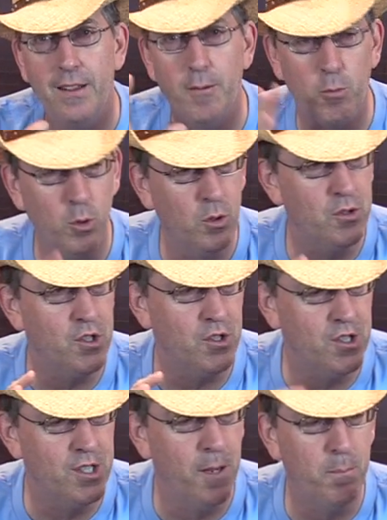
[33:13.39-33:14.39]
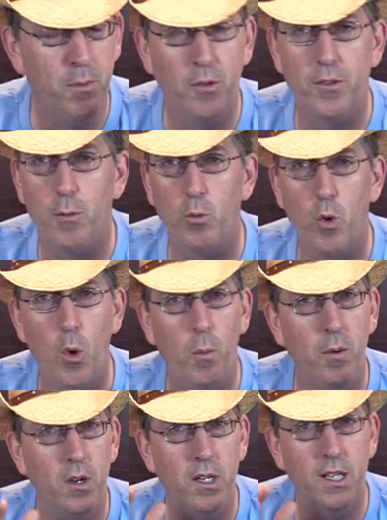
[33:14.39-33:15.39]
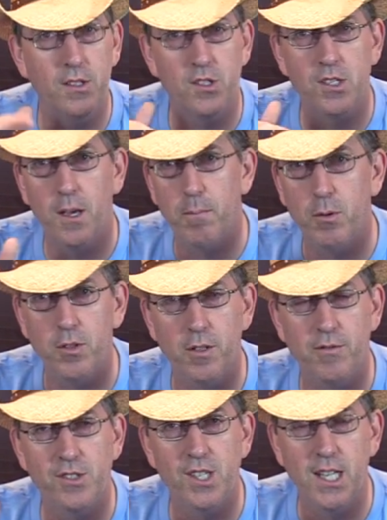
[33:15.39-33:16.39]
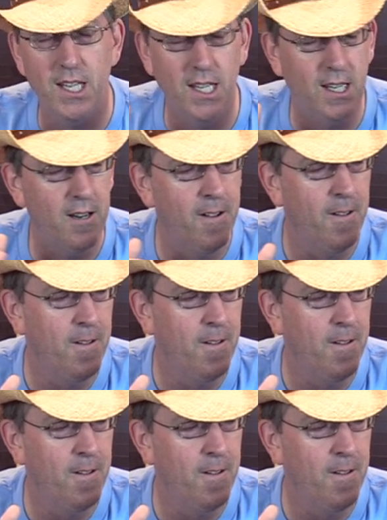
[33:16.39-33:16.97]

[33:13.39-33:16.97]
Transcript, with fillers: The rules are simple. The rule book is simple. You've seen it.